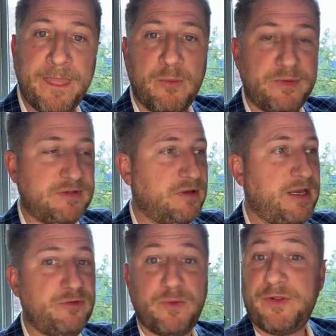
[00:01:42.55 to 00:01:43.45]
with
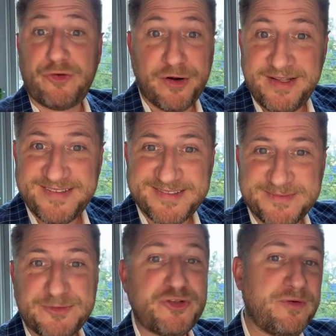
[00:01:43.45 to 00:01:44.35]
delays with attorneys,
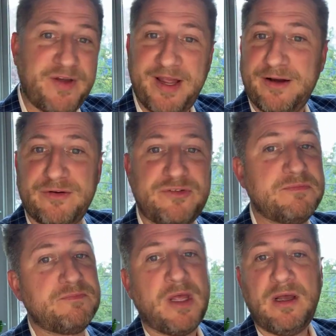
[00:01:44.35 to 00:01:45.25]
surveyors,
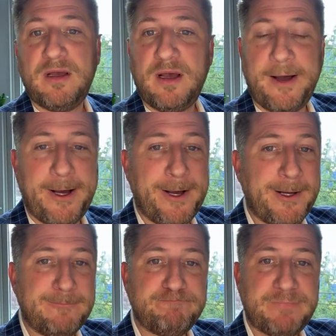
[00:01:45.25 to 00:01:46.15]

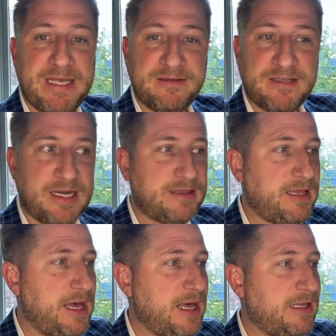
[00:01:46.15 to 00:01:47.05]
things like
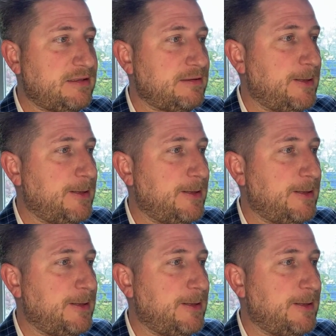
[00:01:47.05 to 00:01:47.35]
that,